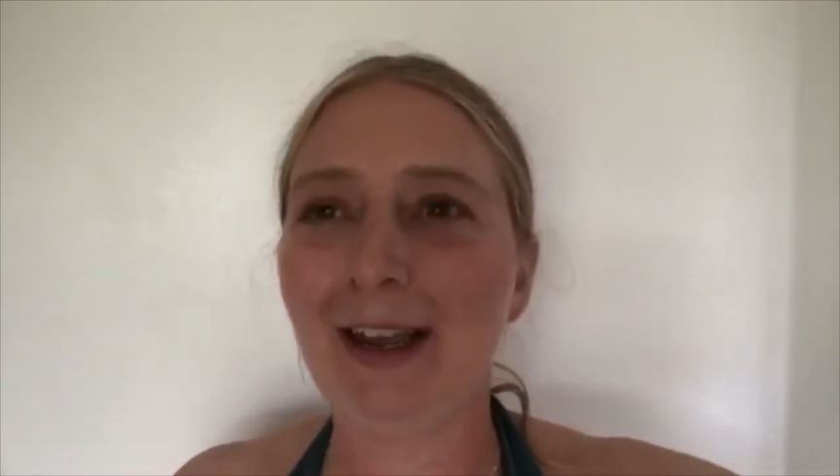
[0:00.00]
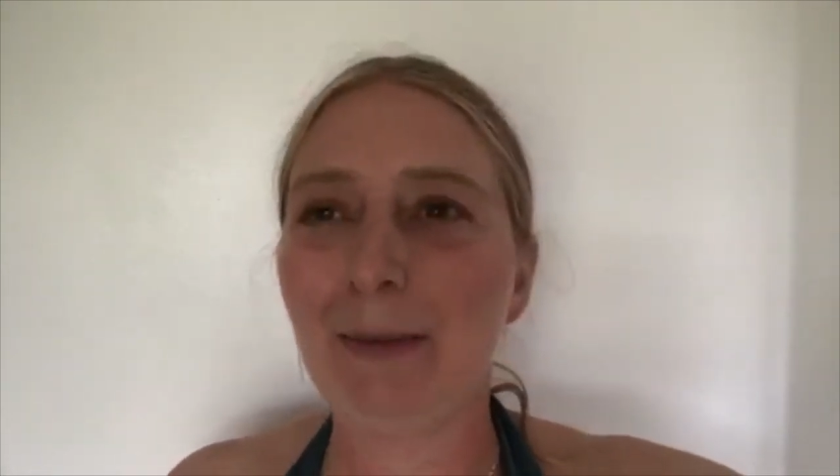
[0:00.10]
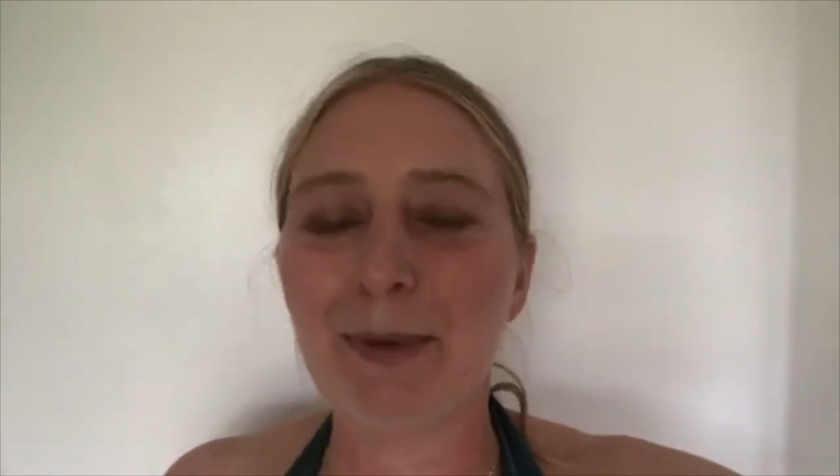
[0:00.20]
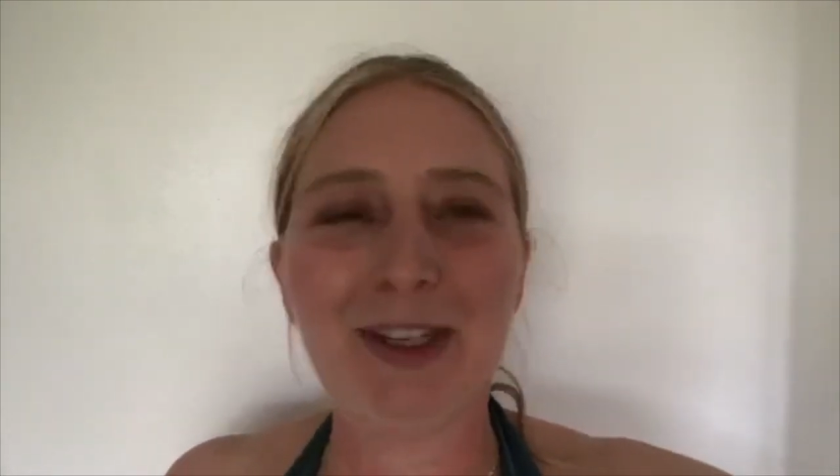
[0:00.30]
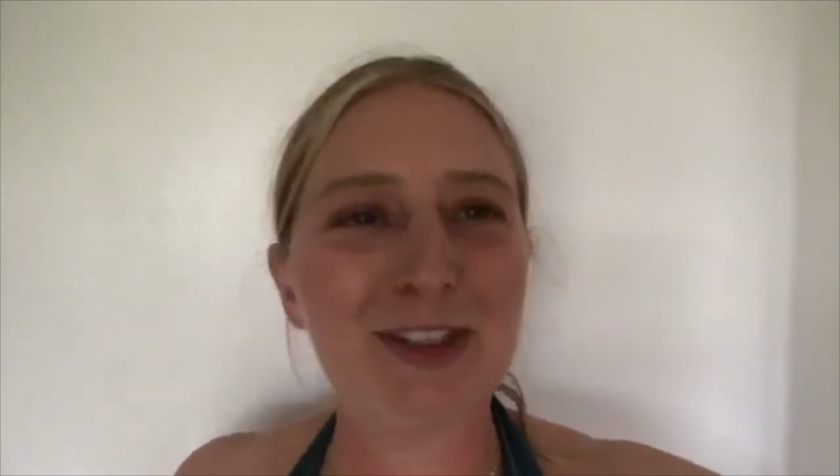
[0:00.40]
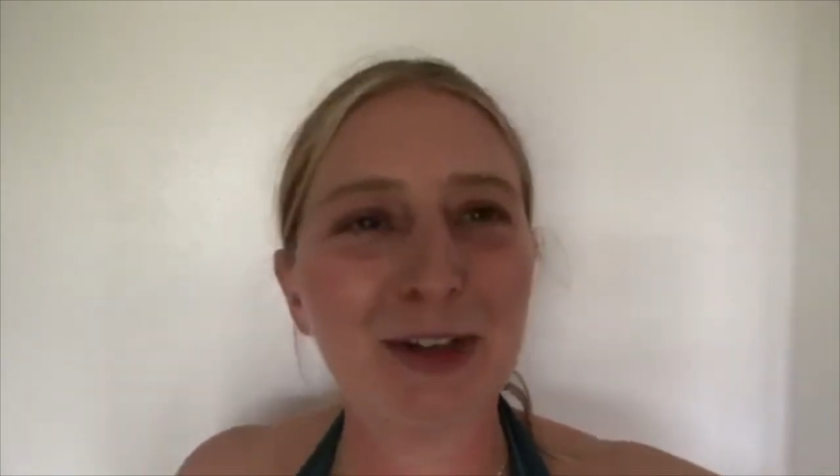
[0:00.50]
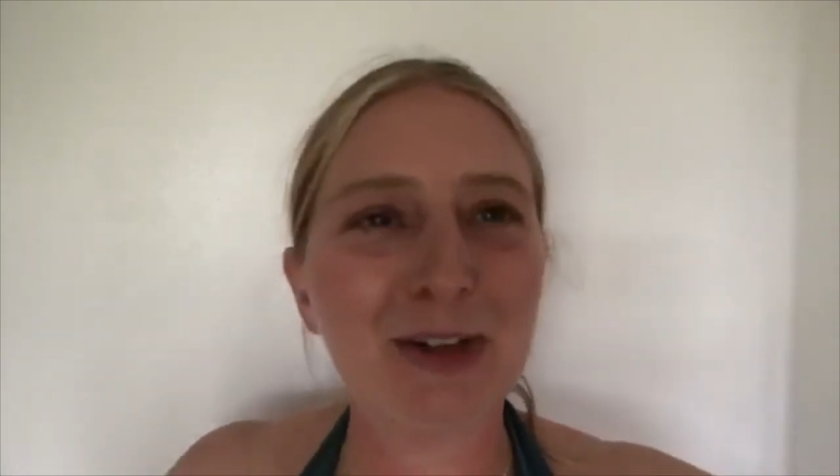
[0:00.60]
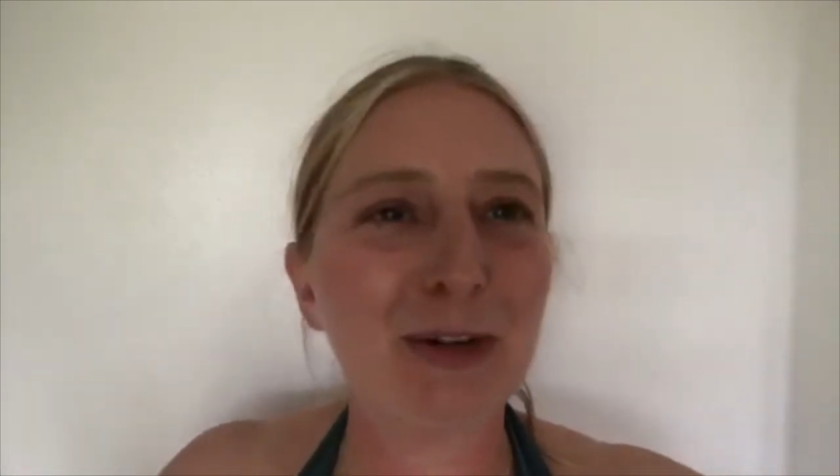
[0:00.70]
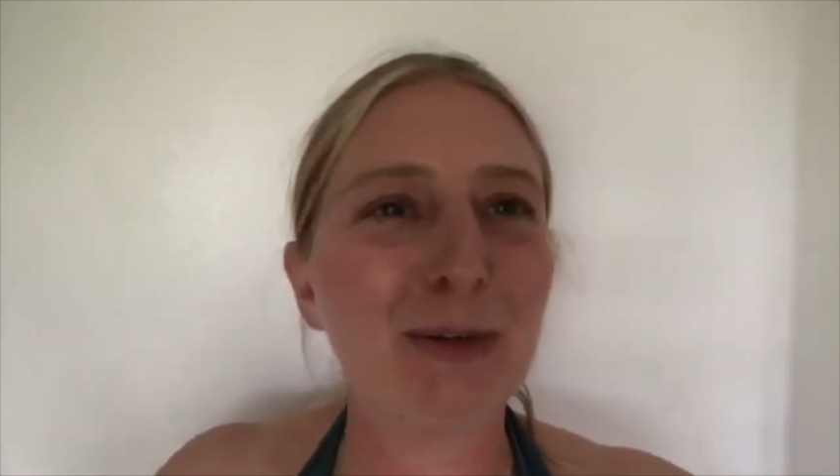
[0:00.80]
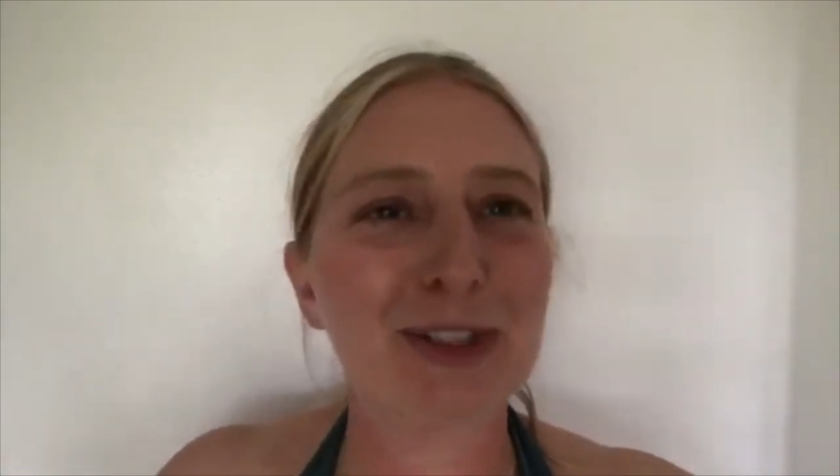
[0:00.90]
but you don't
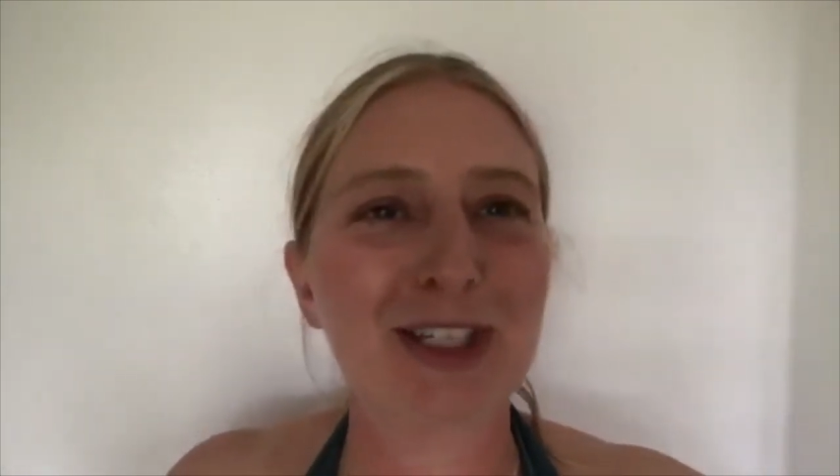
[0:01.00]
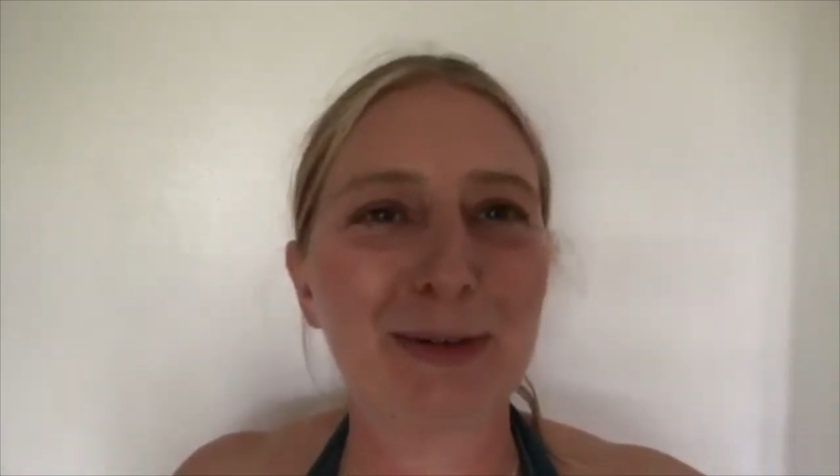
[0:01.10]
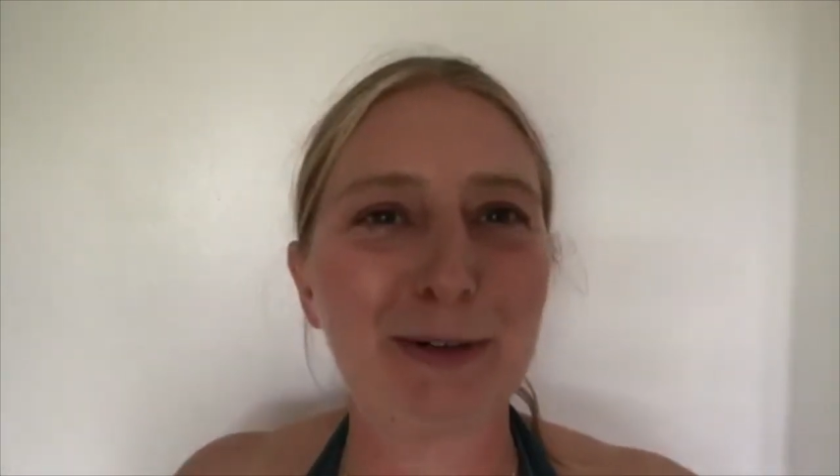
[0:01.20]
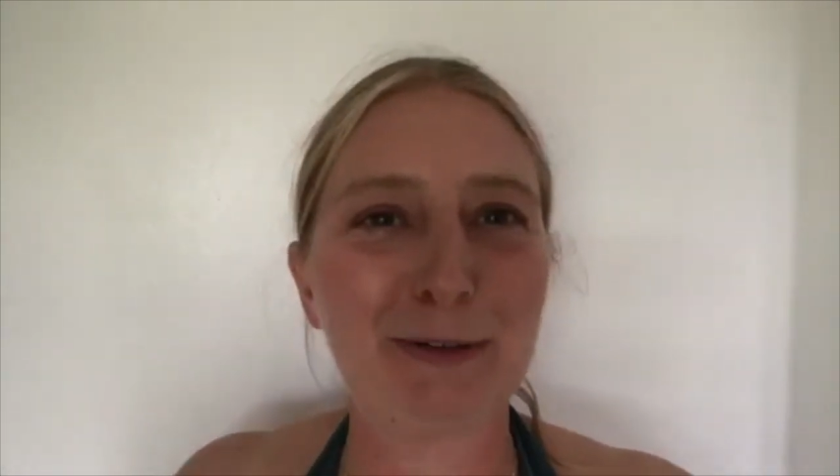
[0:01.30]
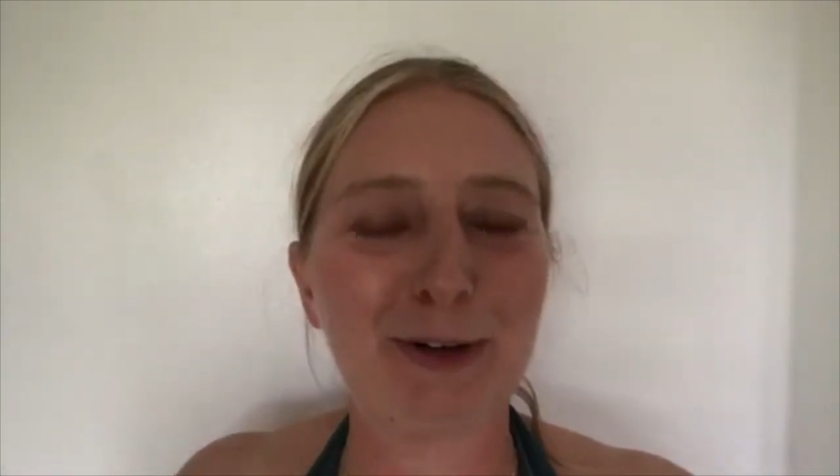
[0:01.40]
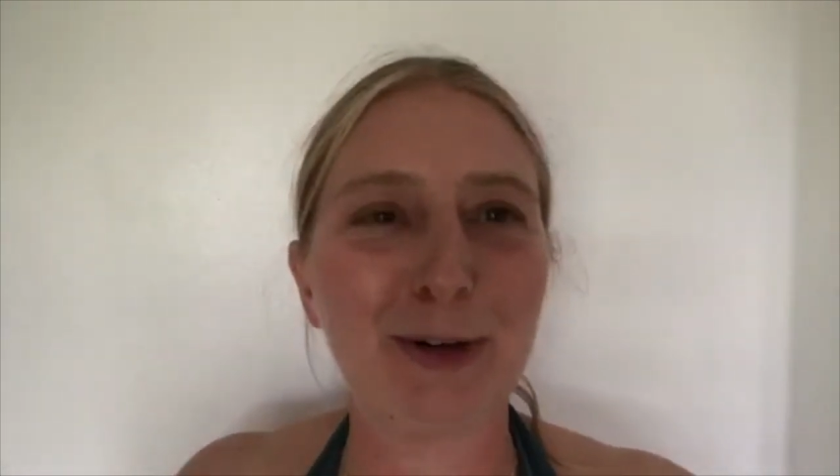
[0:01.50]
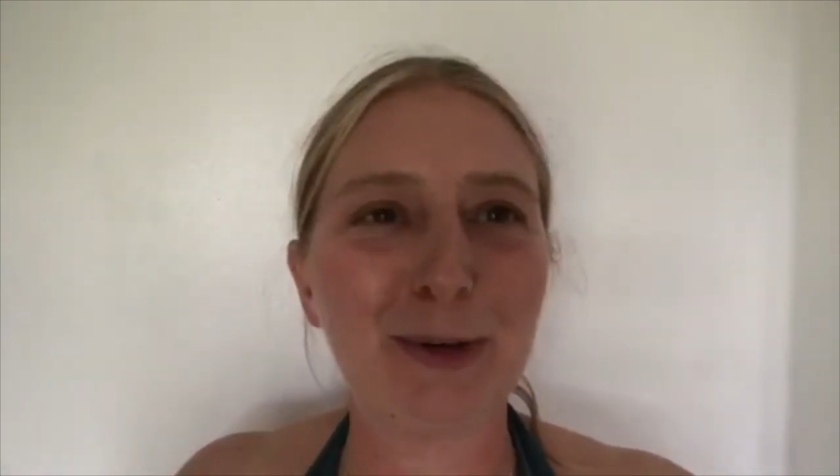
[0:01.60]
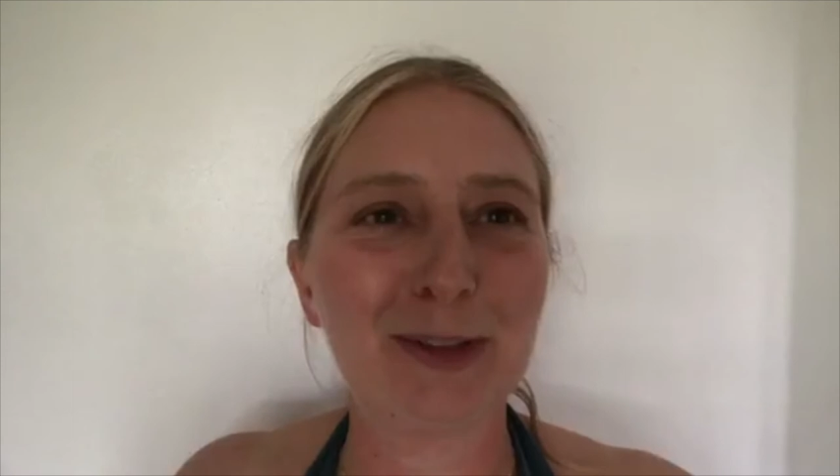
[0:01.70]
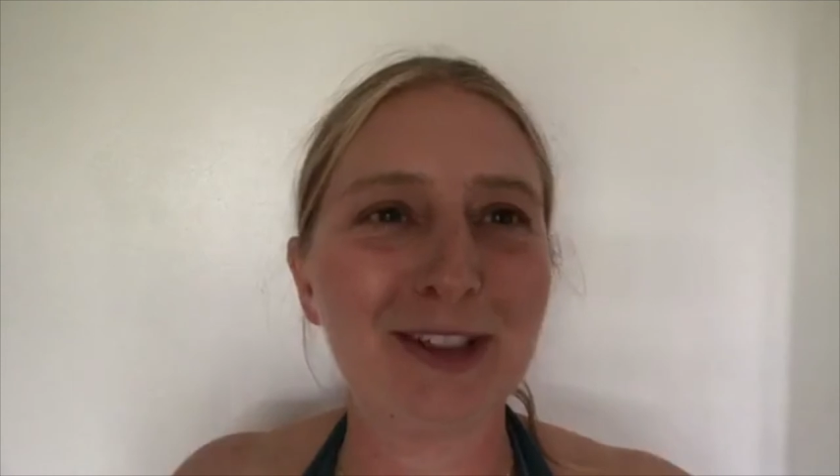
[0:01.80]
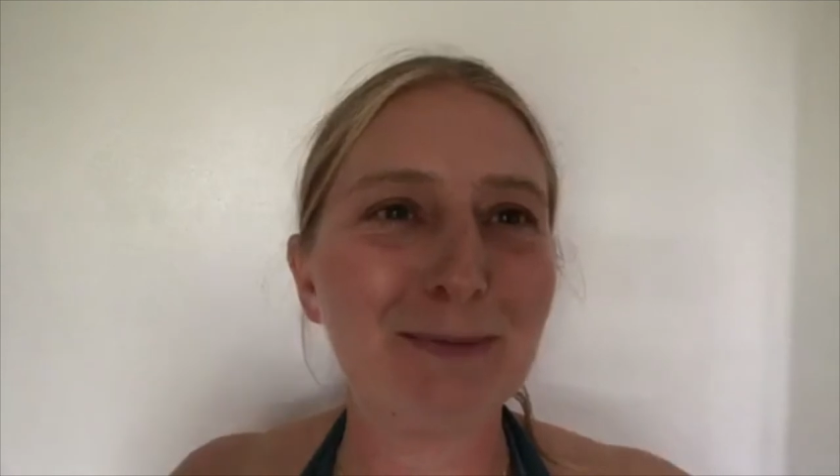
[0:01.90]
know what's going to unfold.